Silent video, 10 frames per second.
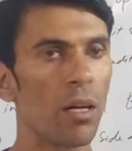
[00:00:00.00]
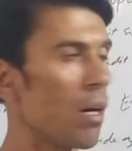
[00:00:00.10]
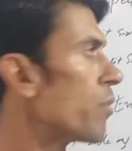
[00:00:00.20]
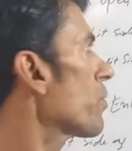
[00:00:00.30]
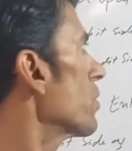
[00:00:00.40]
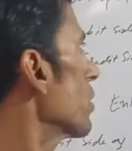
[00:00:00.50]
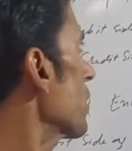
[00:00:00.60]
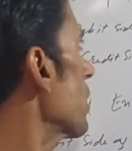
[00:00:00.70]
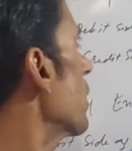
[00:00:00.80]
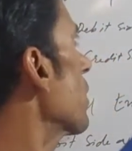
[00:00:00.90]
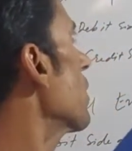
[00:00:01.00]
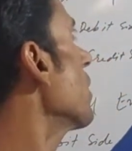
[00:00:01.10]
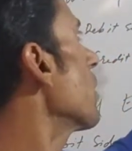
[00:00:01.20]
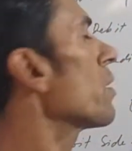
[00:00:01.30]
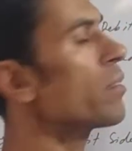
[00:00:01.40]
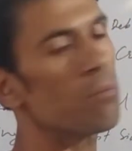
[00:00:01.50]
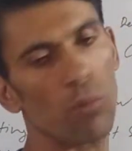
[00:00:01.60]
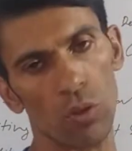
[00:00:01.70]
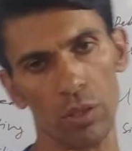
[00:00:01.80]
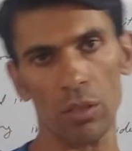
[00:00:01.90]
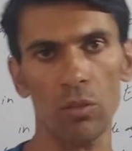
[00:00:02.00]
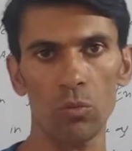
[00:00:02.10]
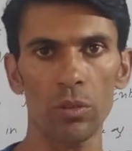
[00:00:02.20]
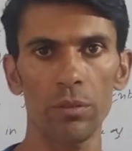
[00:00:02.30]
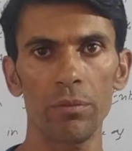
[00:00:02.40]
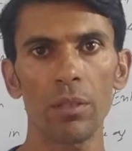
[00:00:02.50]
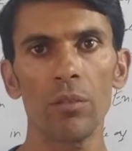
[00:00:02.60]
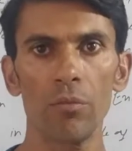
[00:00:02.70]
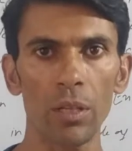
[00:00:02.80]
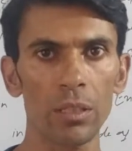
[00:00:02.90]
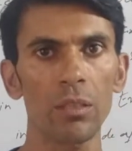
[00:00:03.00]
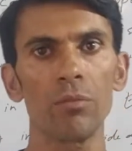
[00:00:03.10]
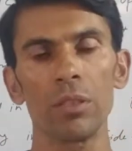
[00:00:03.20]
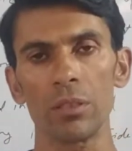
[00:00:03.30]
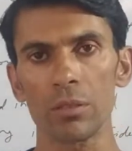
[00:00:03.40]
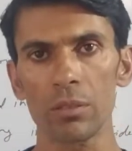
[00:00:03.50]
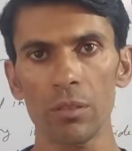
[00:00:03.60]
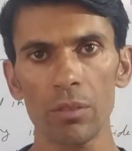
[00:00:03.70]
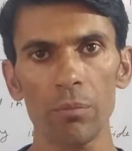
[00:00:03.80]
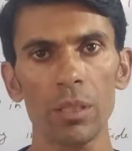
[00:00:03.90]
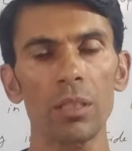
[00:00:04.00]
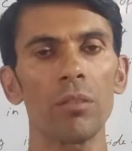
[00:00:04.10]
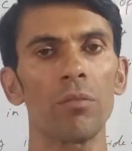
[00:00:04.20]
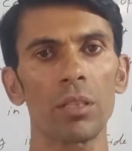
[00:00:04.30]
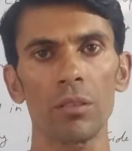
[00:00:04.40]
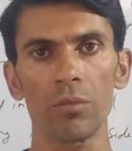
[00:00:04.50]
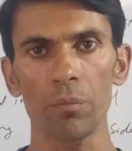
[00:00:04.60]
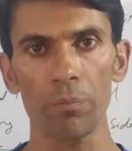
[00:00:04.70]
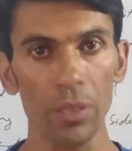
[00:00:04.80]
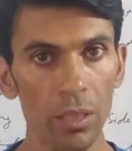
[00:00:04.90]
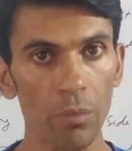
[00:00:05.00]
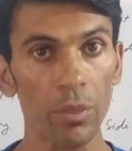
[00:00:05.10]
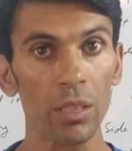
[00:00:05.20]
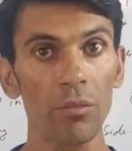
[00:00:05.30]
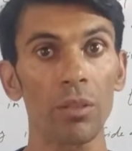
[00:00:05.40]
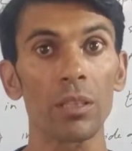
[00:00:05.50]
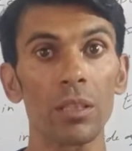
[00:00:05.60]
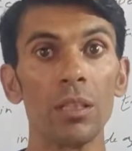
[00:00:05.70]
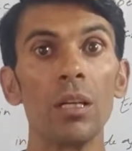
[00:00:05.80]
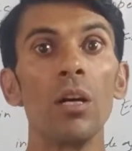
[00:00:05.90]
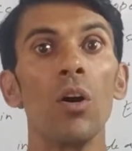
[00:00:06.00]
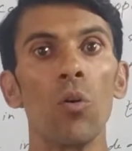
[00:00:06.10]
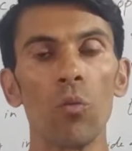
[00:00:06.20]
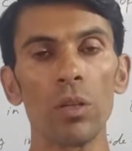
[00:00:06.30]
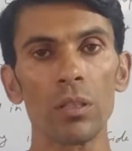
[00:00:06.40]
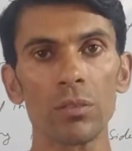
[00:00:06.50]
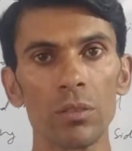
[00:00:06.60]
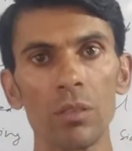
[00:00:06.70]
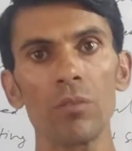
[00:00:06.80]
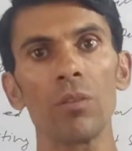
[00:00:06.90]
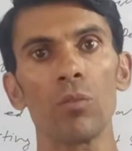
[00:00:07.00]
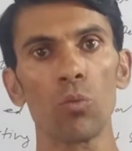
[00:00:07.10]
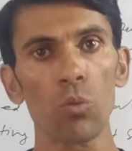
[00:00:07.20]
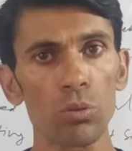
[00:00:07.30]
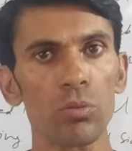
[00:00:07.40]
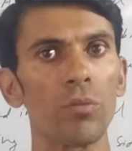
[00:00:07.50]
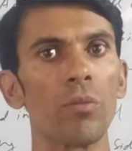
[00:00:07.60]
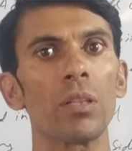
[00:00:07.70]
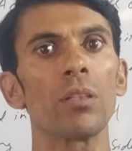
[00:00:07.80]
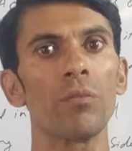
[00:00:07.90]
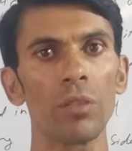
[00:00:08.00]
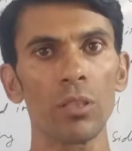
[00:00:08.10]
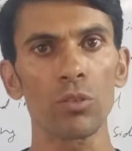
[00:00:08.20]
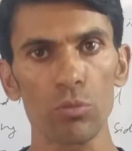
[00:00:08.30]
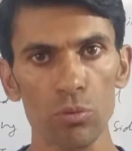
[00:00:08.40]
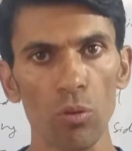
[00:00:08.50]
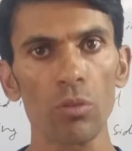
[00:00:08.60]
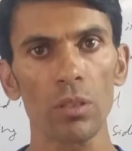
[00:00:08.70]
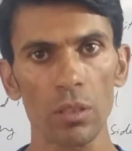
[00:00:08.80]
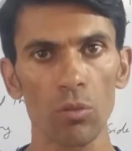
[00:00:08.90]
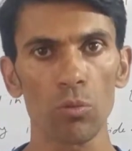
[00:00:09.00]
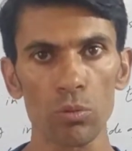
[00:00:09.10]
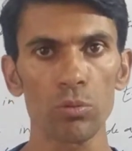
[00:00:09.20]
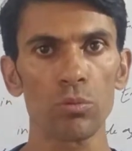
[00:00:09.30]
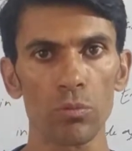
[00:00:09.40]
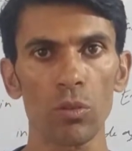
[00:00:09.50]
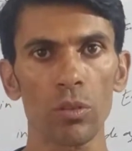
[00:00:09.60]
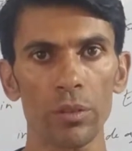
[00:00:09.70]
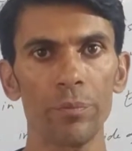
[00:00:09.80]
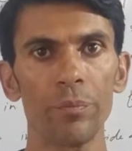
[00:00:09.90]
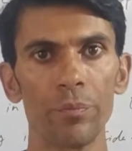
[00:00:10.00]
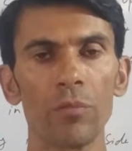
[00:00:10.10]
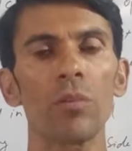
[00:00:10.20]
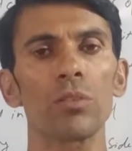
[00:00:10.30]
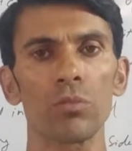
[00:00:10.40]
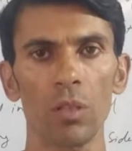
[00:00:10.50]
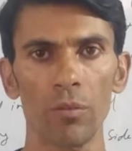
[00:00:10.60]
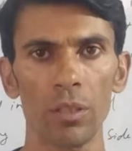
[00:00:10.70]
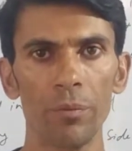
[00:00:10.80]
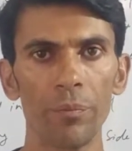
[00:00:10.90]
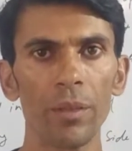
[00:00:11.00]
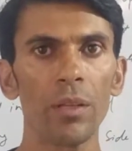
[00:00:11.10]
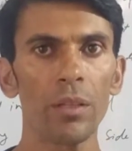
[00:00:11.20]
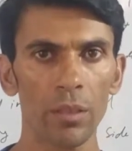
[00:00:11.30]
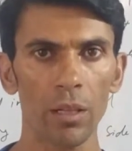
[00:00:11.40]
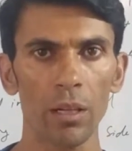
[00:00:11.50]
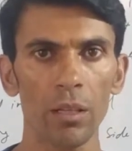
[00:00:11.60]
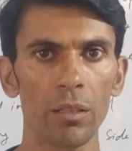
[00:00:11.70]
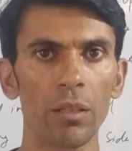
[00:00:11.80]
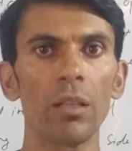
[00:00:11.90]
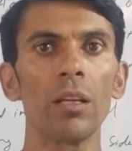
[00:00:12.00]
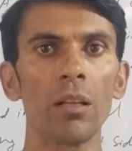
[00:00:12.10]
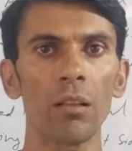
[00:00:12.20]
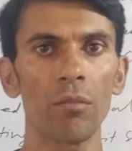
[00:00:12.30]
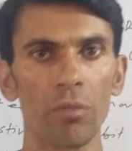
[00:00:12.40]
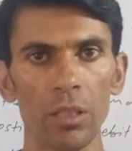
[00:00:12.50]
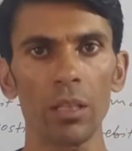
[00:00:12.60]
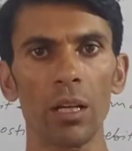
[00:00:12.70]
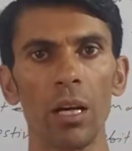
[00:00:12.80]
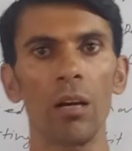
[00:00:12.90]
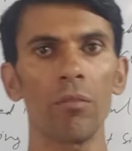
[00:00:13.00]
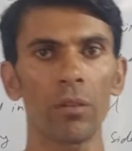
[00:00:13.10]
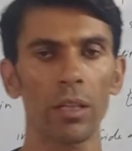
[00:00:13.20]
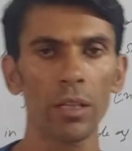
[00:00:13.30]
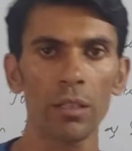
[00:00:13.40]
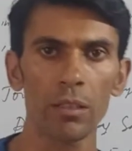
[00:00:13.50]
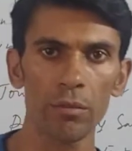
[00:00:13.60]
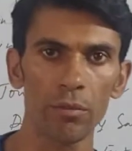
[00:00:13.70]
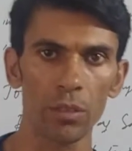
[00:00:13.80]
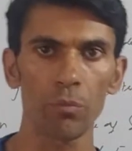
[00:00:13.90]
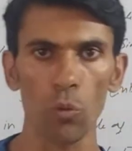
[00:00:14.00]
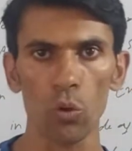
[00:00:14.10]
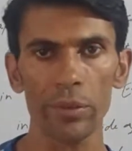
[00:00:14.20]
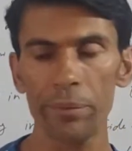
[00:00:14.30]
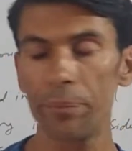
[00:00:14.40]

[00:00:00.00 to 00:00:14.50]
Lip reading: after journal entry in Mohan account. Whether we receive the money, whether we pay the money, whether we receive goods, whether we sold the goods to Mohan, whatsoever the deal we have taken with Mohan.